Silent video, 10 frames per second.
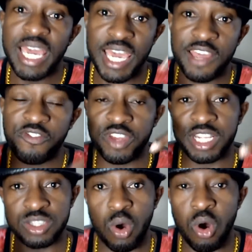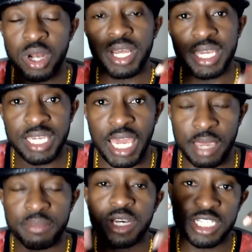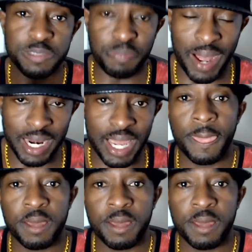if it is on Game Spotlight.